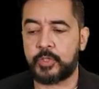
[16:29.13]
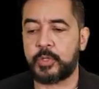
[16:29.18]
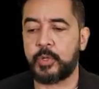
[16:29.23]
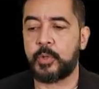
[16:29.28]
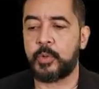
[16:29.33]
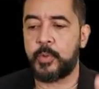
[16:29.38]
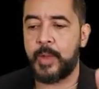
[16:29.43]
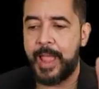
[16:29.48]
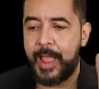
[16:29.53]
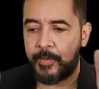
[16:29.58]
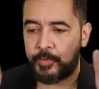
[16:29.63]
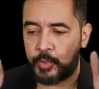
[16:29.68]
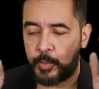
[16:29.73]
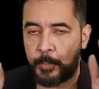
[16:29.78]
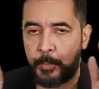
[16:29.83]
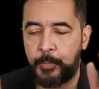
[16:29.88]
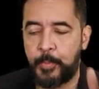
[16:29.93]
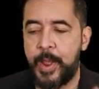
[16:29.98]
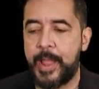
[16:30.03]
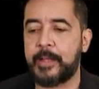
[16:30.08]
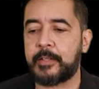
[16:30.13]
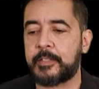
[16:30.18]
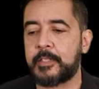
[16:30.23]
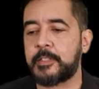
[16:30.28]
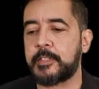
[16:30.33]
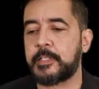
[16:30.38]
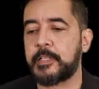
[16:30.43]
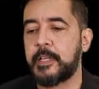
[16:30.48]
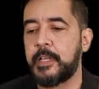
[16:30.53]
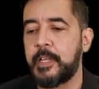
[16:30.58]
So you have to
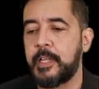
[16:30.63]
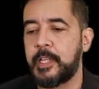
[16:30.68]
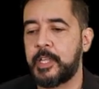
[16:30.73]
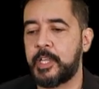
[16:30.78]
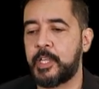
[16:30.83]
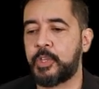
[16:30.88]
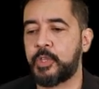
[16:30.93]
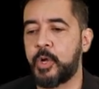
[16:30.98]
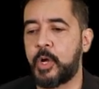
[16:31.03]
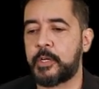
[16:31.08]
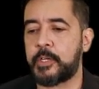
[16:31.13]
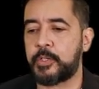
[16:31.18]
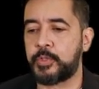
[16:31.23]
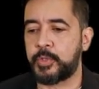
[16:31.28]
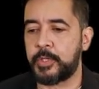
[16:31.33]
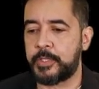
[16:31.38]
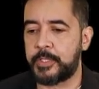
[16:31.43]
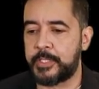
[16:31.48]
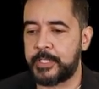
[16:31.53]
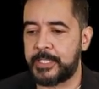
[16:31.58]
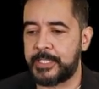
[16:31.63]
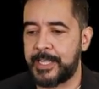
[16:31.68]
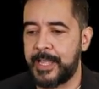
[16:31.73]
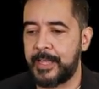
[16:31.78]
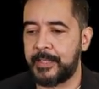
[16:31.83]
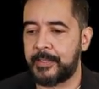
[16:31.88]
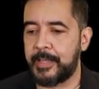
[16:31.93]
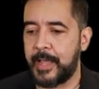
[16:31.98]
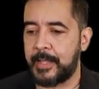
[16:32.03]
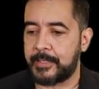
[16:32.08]
practice in order to
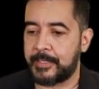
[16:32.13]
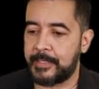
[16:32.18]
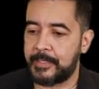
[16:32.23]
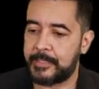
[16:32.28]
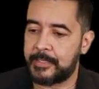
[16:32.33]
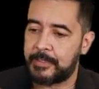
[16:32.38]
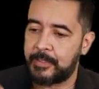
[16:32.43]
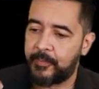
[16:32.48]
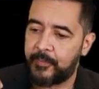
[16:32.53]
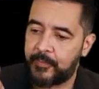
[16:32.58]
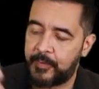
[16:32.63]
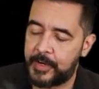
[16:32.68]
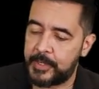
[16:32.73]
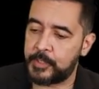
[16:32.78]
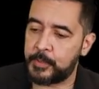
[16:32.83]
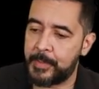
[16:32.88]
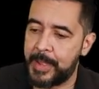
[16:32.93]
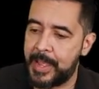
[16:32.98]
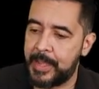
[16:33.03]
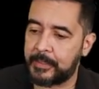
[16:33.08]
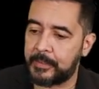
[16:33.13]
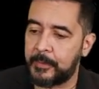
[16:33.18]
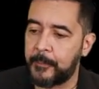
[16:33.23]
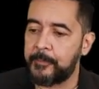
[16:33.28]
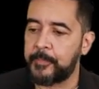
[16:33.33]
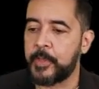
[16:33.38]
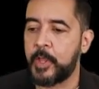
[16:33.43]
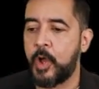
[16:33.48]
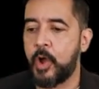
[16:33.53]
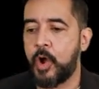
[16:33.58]
understand that. This is the first band
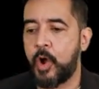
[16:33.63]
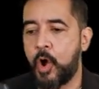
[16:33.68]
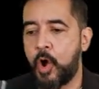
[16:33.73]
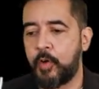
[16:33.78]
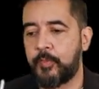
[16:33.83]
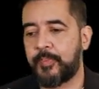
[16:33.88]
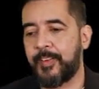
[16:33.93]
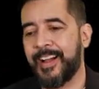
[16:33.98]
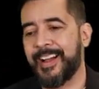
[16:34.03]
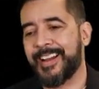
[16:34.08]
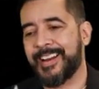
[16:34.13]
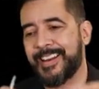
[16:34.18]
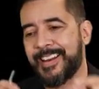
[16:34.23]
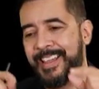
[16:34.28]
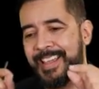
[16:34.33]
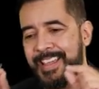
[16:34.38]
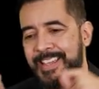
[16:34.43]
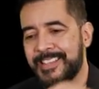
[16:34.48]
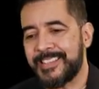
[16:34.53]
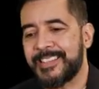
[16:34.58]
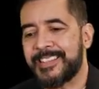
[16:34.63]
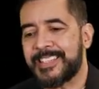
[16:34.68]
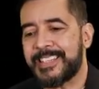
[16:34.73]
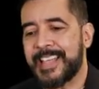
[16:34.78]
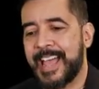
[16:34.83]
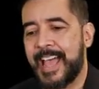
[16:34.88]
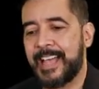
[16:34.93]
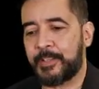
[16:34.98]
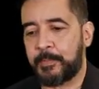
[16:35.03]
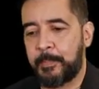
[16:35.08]
of an
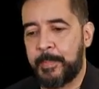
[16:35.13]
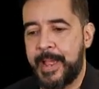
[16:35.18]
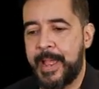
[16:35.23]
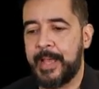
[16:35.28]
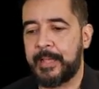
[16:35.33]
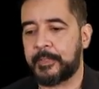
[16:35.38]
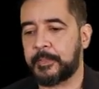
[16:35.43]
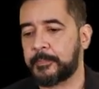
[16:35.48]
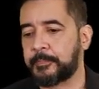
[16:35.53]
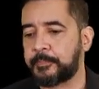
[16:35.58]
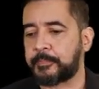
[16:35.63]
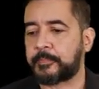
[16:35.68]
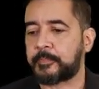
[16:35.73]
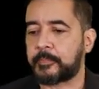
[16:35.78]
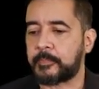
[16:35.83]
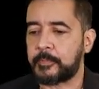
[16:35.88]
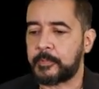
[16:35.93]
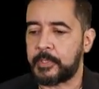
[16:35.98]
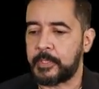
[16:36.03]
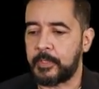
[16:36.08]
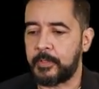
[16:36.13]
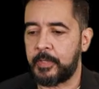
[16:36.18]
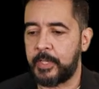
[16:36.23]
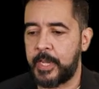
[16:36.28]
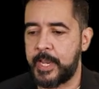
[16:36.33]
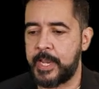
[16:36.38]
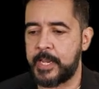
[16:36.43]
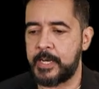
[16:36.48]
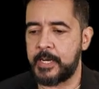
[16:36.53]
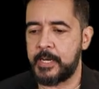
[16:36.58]
inset band.
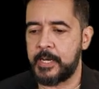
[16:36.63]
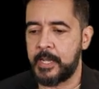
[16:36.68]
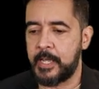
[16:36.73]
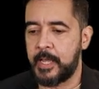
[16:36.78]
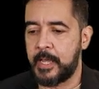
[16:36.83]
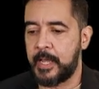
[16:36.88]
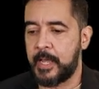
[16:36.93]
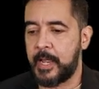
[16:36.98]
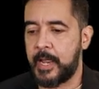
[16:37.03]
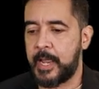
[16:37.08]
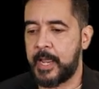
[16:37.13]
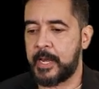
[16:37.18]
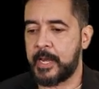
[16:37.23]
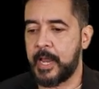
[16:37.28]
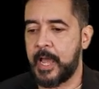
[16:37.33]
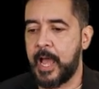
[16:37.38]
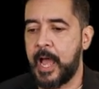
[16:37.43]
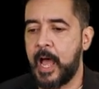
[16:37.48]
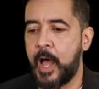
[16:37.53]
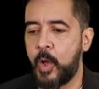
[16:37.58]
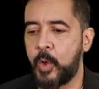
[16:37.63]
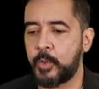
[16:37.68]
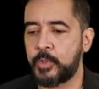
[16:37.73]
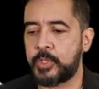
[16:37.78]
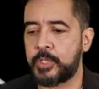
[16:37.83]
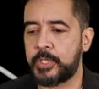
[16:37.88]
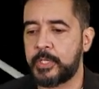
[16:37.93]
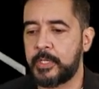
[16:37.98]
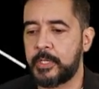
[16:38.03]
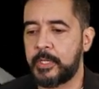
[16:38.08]
In and
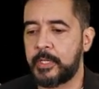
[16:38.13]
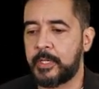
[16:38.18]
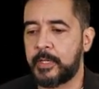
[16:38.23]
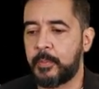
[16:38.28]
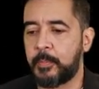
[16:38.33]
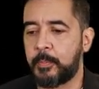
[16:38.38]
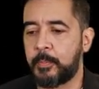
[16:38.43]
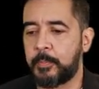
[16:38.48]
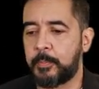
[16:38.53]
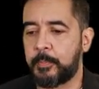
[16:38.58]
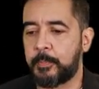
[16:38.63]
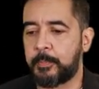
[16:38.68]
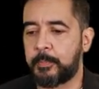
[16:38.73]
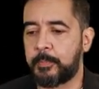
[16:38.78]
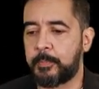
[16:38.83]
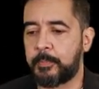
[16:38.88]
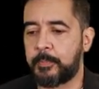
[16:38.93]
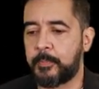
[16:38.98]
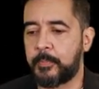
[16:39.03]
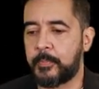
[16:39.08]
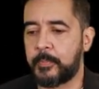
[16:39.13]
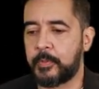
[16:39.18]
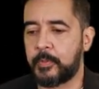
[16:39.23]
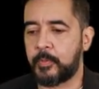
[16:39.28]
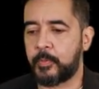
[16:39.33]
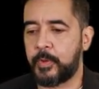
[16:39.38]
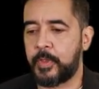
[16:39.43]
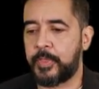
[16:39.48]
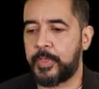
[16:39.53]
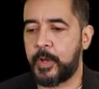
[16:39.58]
out
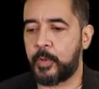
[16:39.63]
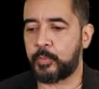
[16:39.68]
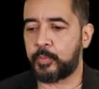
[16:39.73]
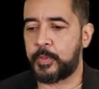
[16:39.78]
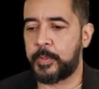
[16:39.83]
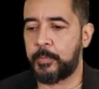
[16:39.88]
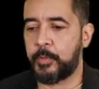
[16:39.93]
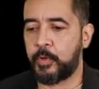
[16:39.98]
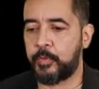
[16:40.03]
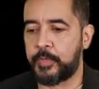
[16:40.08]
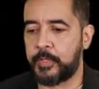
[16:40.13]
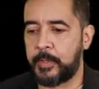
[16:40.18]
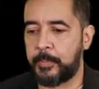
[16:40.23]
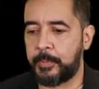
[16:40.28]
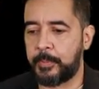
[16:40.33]
without removing the